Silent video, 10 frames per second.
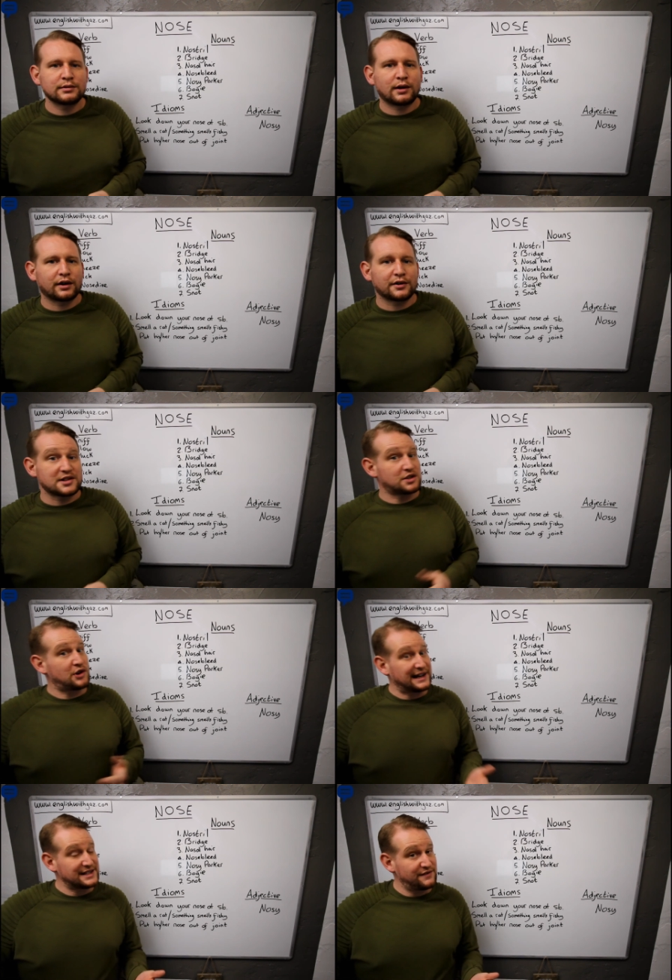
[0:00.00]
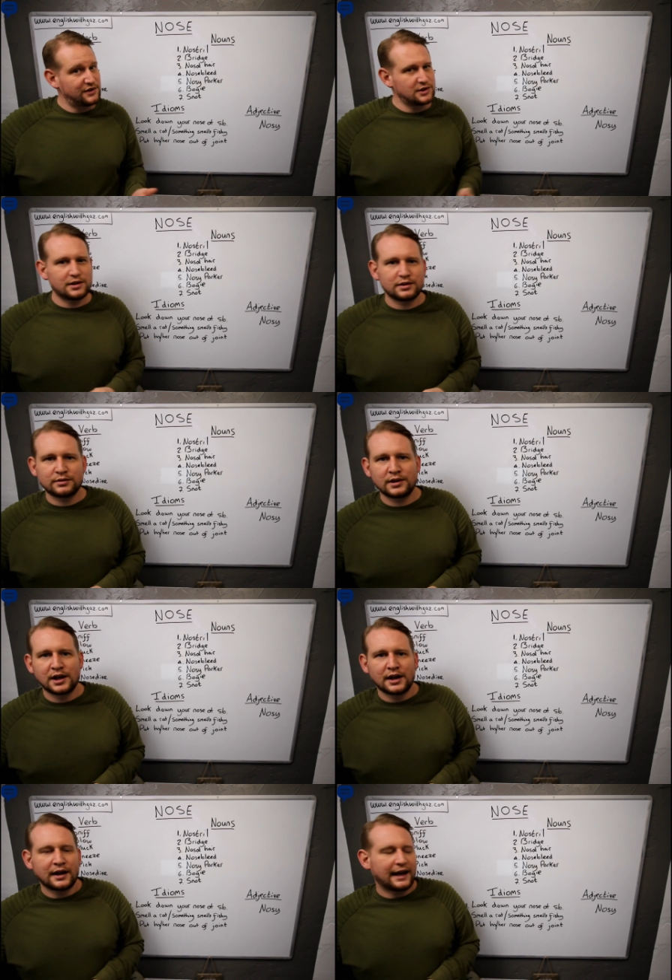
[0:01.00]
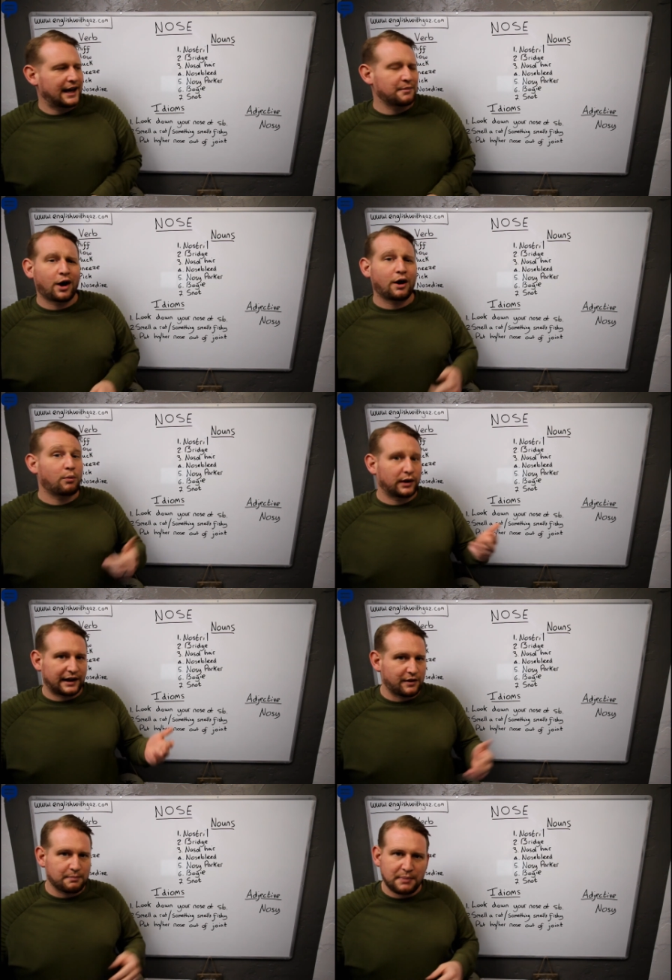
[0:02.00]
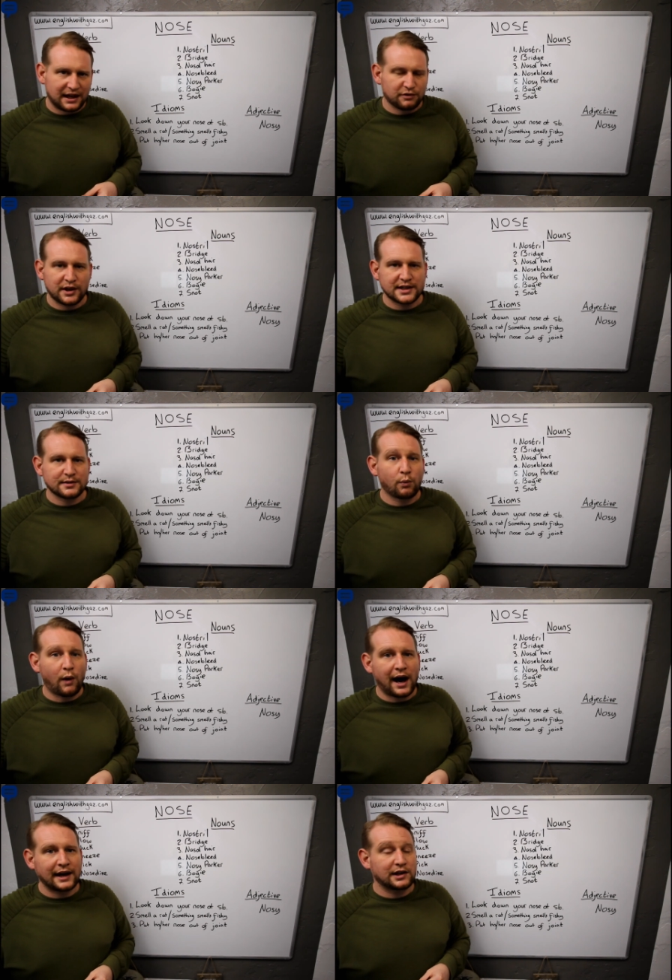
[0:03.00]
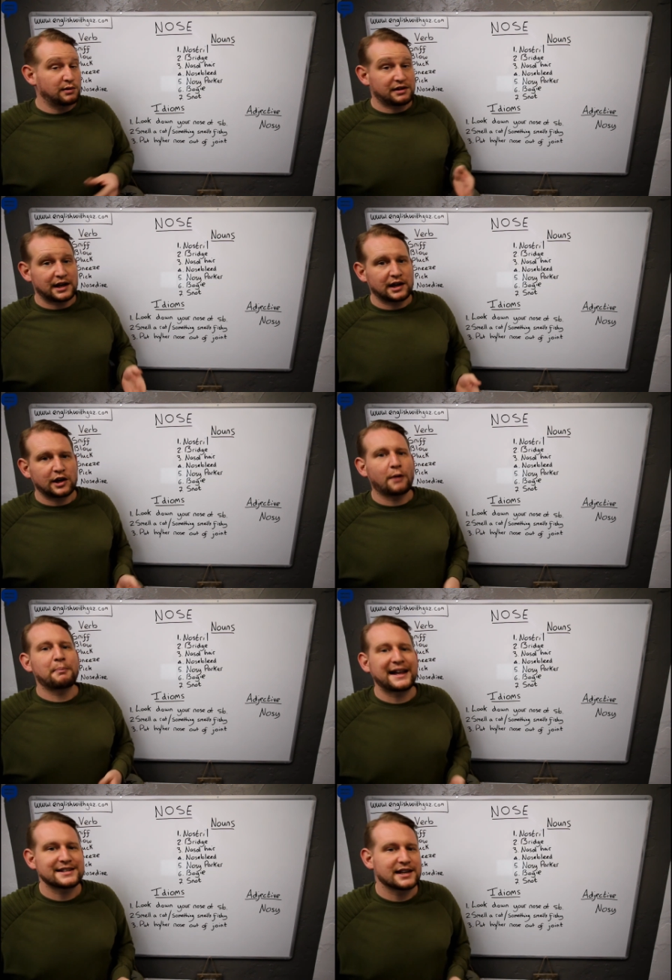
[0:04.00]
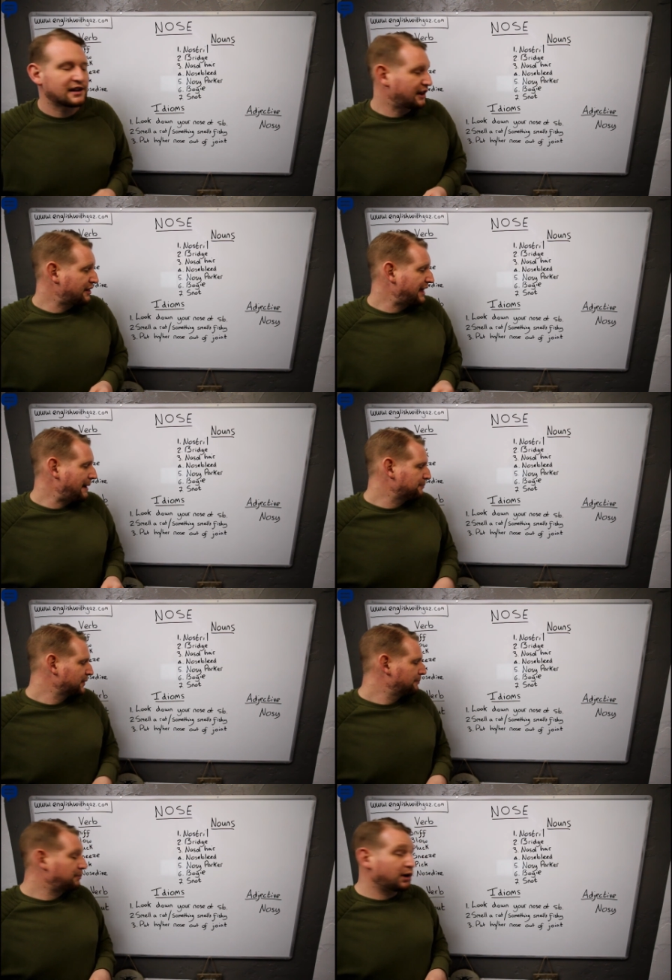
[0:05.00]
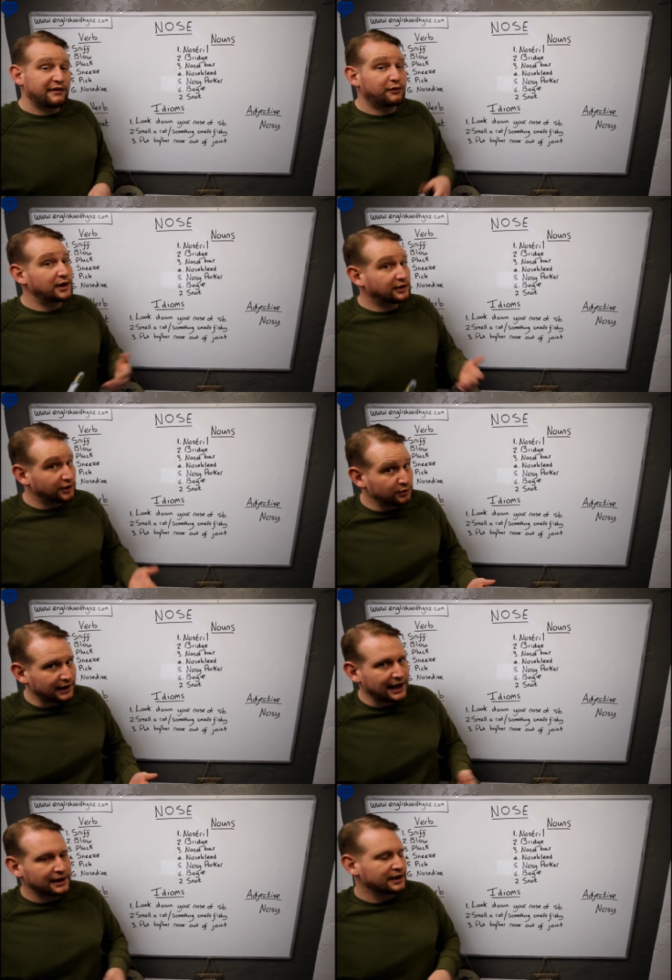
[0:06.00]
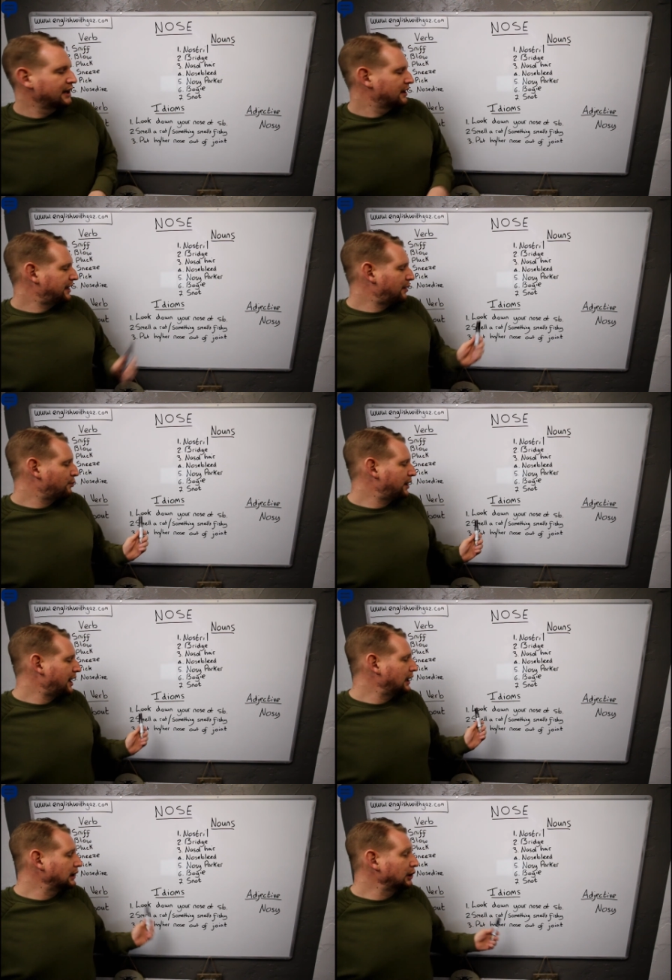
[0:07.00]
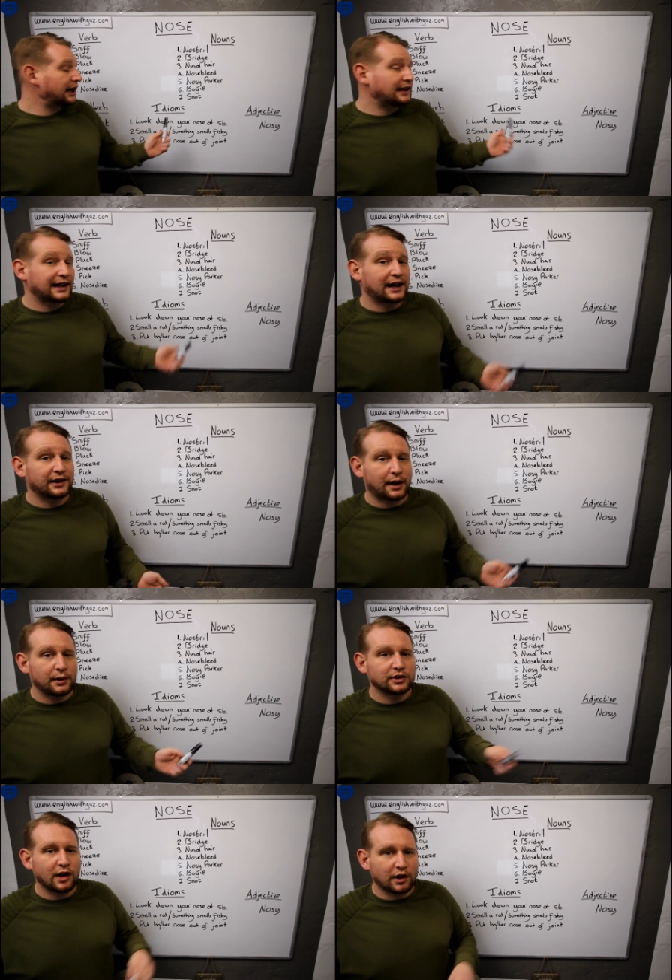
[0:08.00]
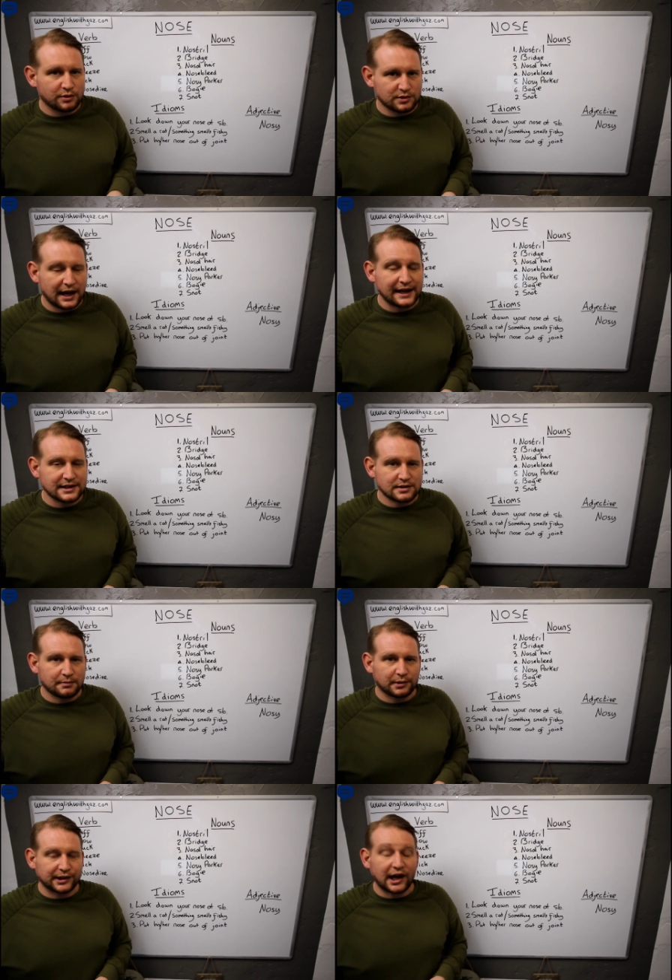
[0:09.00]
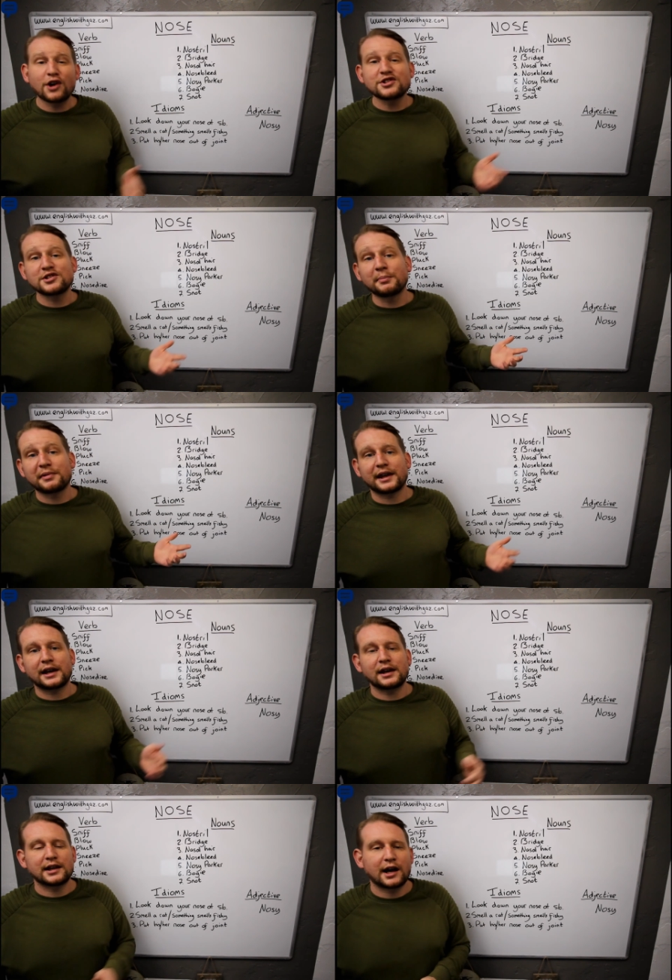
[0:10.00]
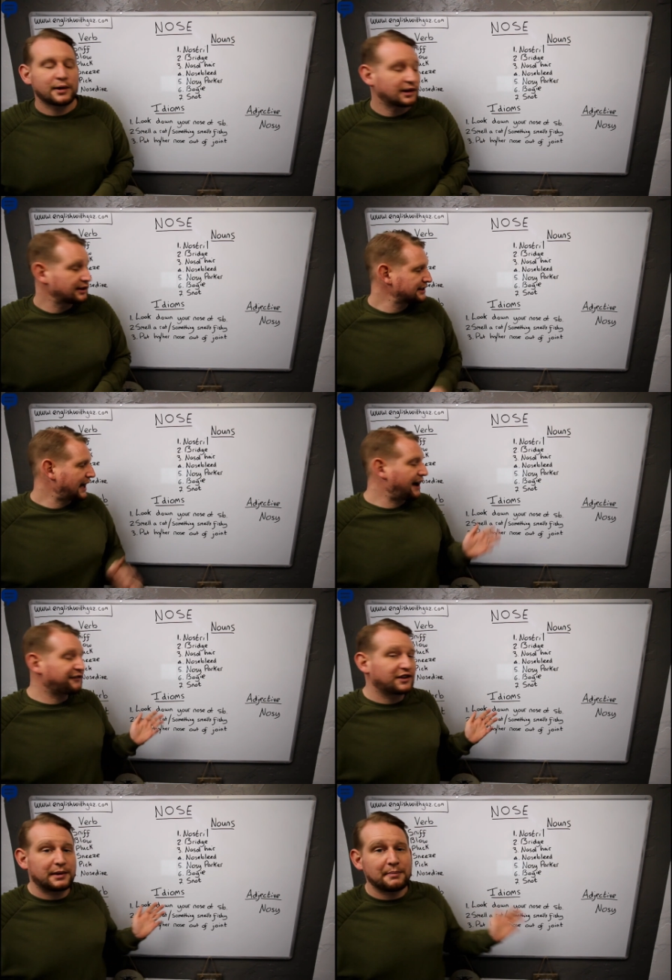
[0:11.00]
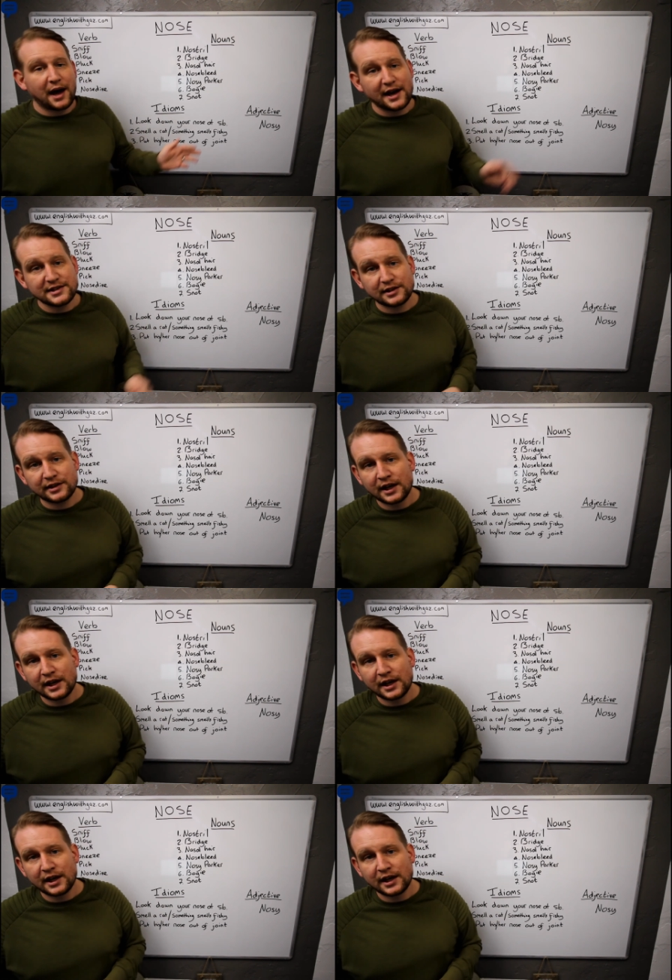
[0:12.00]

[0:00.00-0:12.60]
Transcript: or as attractive as you um, or whatever. Pick the reason why you think you're better than them. But if we do that, then we are looking down our nose at somebody or something, you know, it doesn't have to be a person.